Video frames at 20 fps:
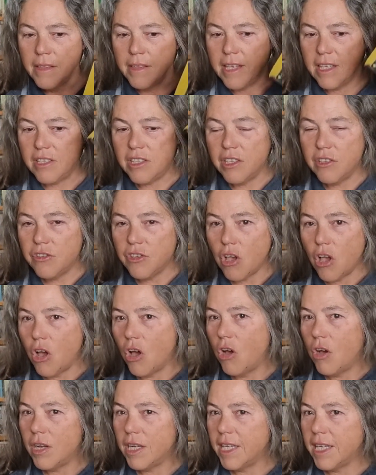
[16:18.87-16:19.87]
This is
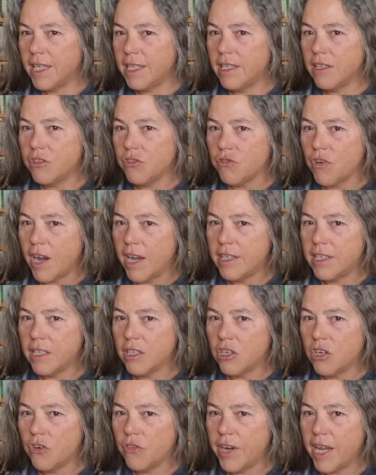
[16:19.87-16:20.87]
early in his
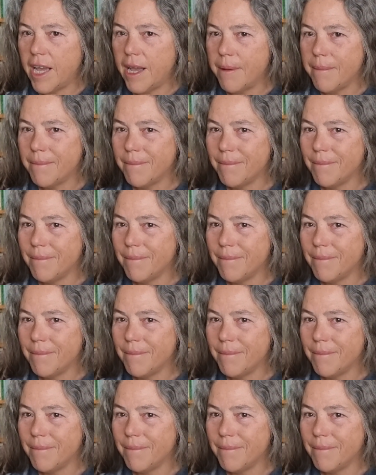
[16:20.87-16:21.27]
writing career.